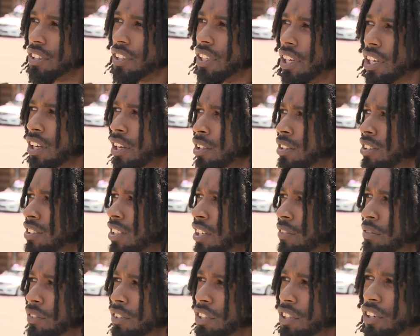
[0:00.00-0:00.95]
Yeah, I
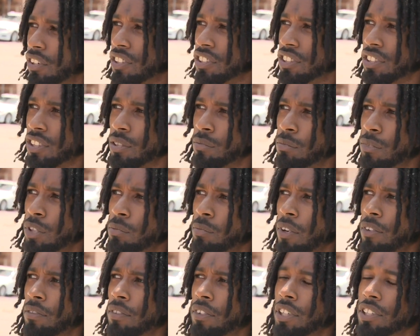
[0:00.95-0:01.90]
definitely noticed some. Me and
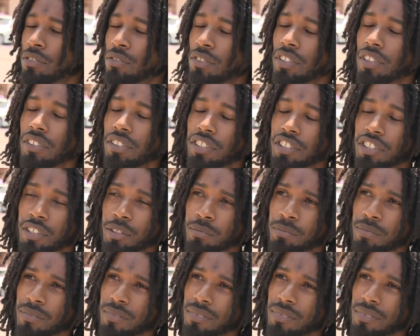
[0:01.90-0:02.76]
my friends, we noticed some,